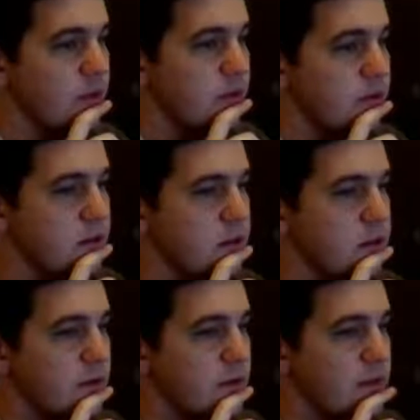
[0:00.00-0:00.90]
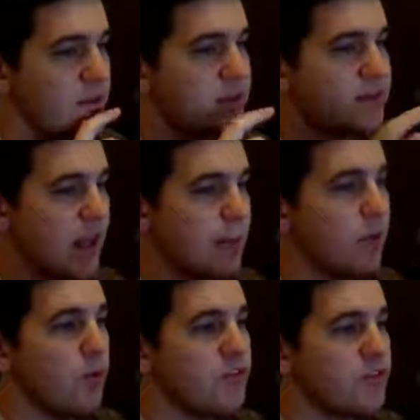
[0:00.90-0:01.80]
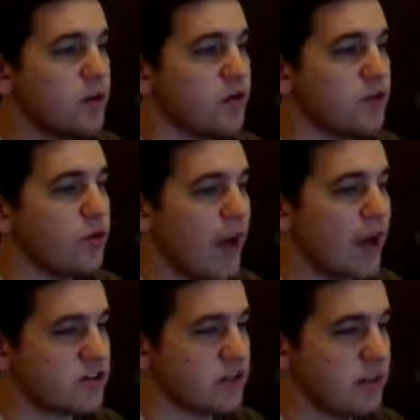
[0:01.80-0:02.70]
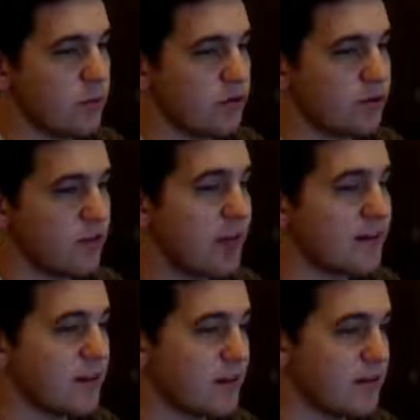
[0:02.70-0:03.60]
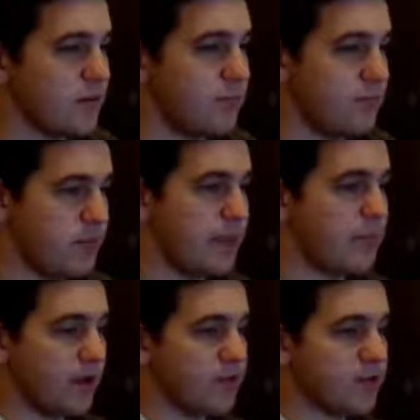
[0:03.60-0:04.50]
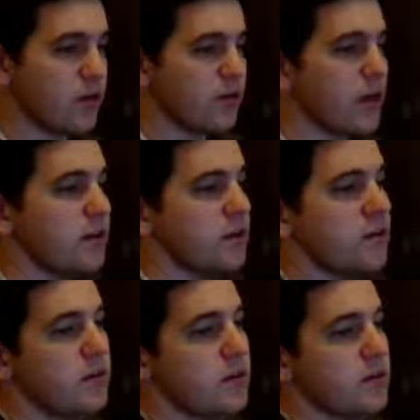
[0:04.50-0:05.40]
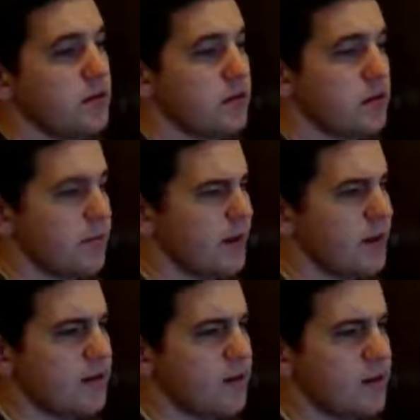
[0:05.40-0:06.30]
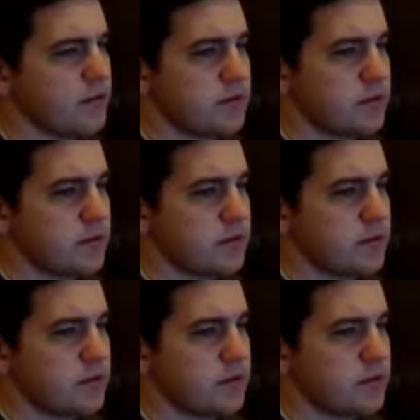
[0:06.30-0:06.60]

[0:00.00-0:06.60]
thinking too, because then the sample was those who actually were selected to email the survey or mail it to.